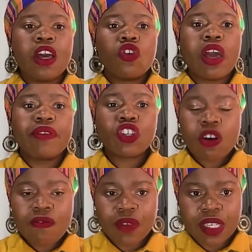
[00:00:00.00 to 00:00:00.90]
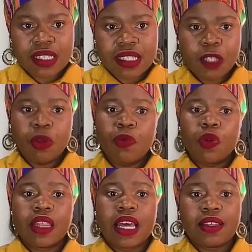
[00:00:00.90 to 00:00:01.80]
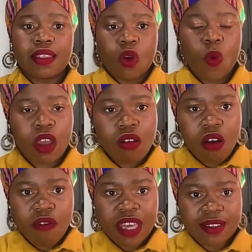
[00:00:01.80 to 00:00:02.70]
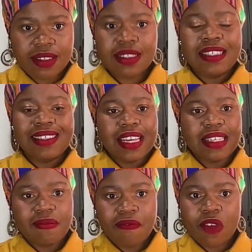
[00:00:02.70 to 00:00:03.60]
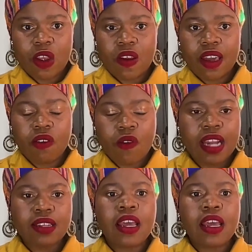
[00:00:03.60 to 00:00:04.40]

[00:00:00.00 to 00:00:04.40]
you have to convince these people that their way of existence is inferior, right?